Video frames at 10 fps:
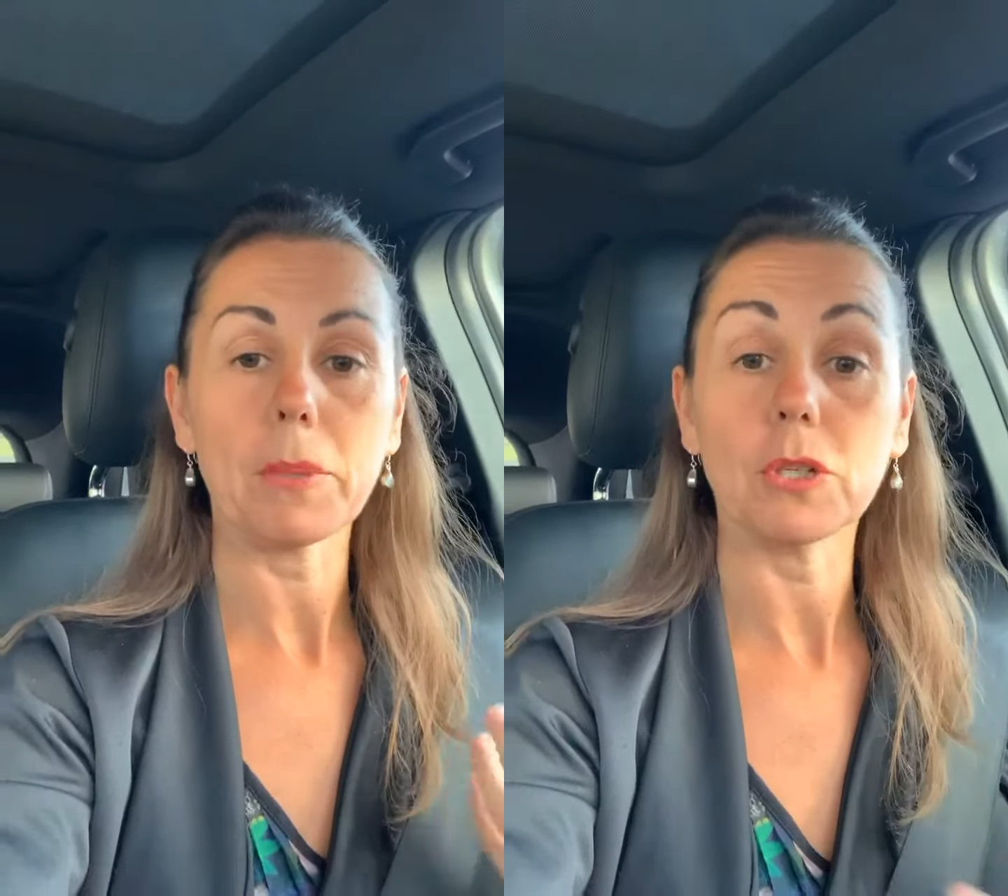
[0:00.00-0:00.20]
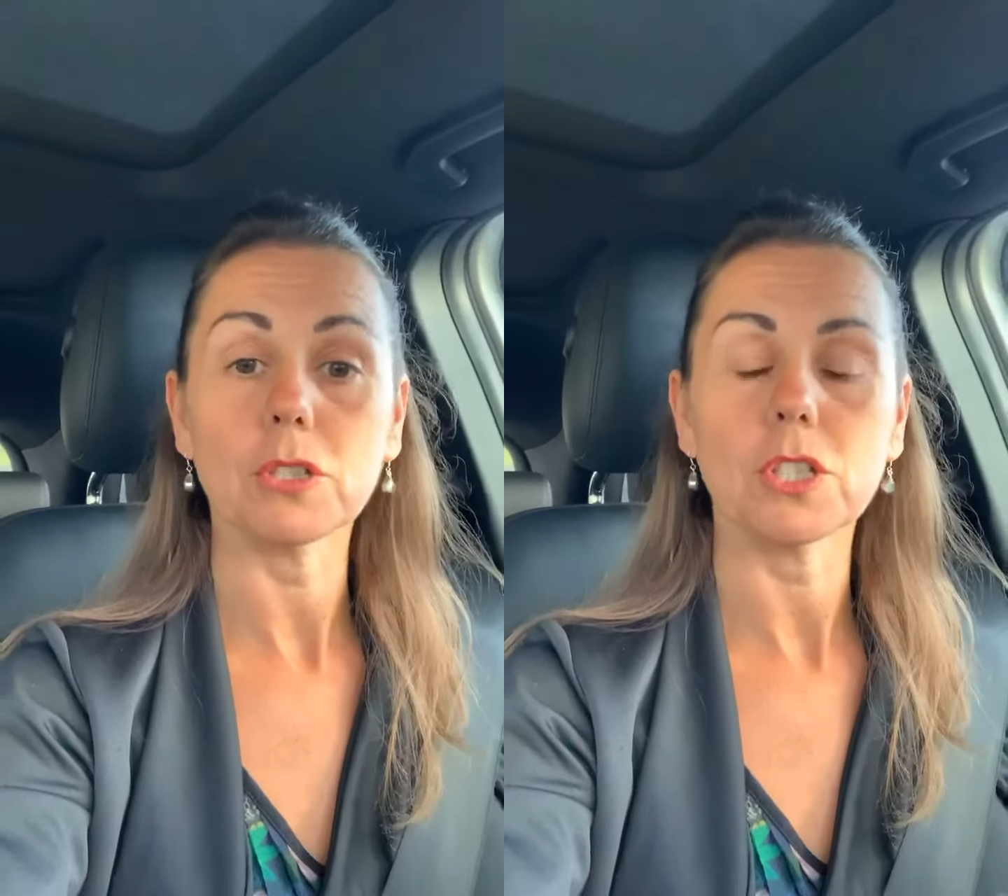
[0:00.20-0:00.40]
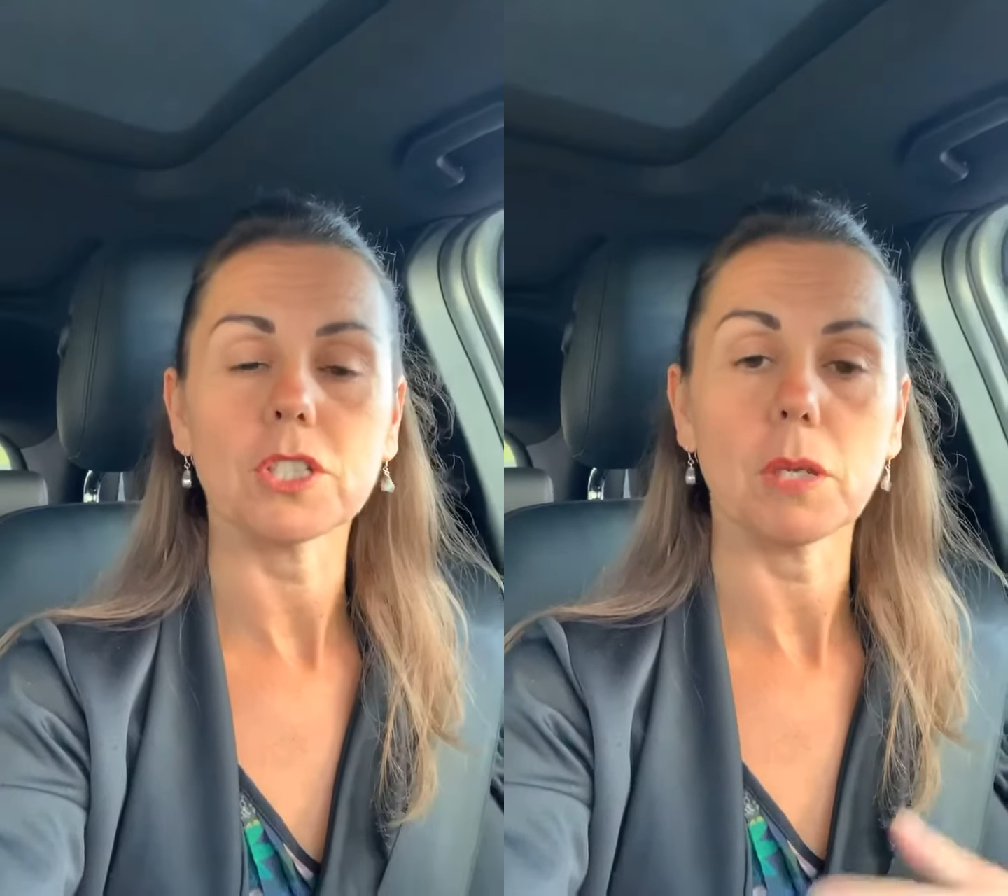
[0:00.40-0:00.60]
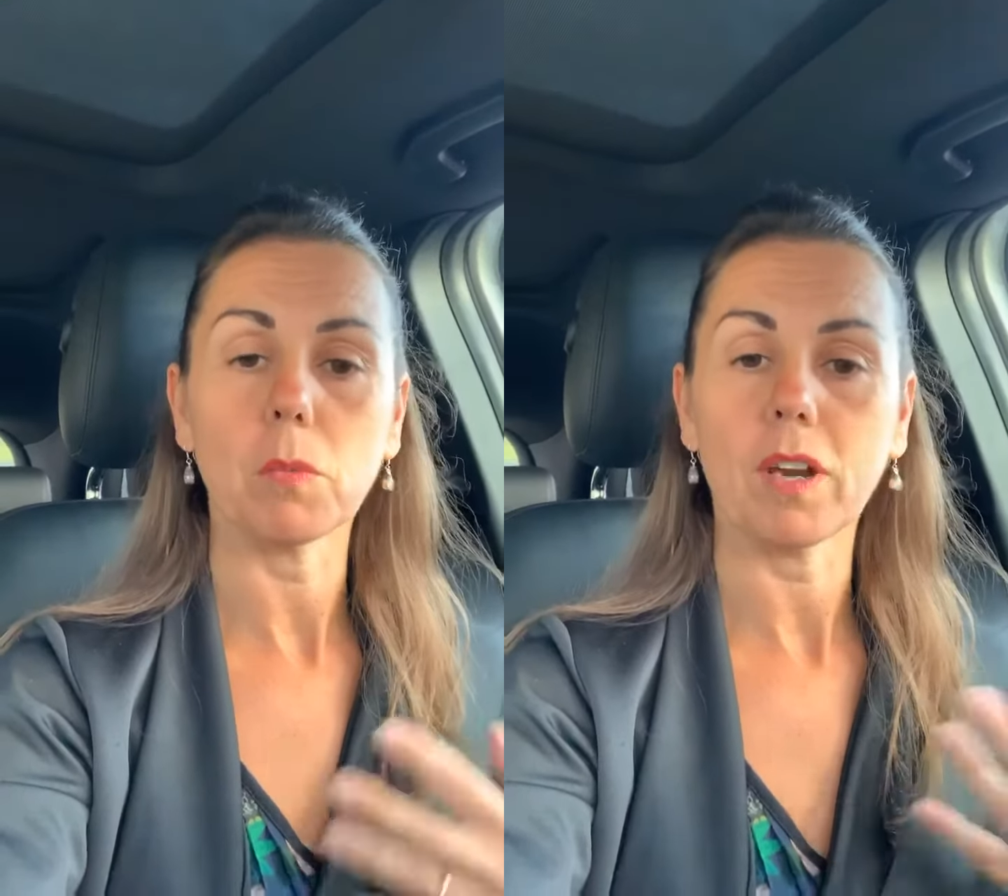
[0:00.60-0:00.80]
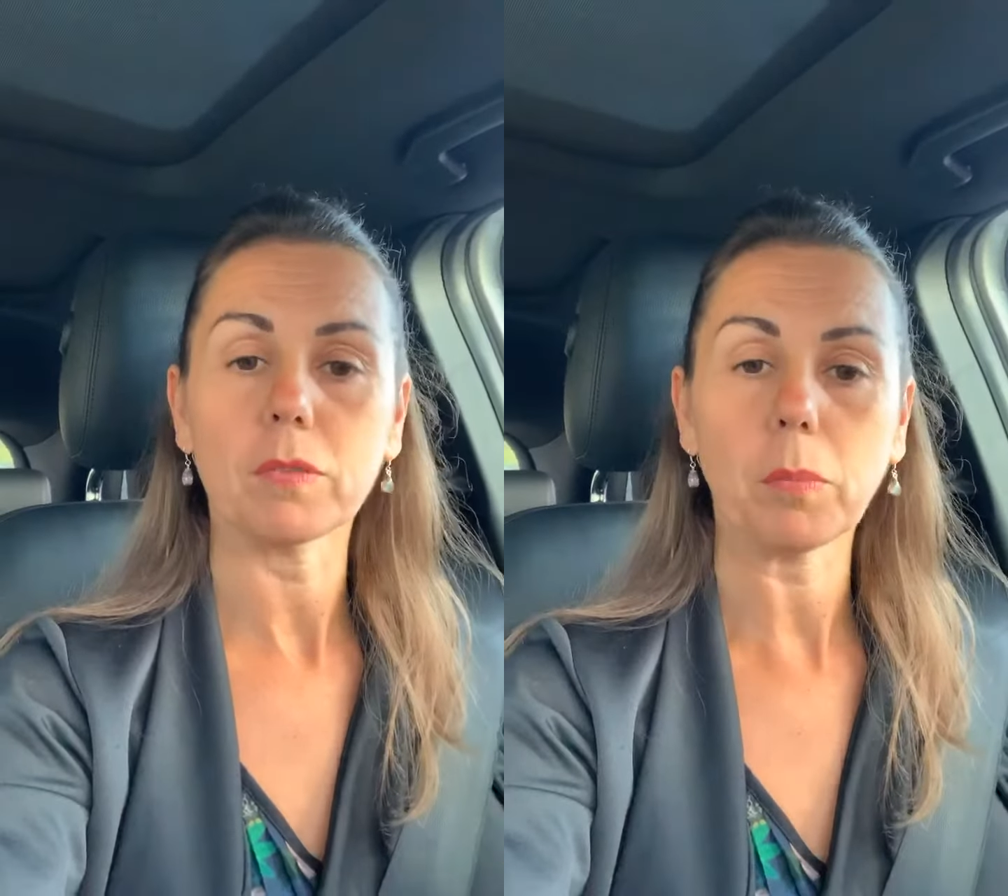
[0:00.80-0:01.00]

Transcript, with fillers: purchasing, whatever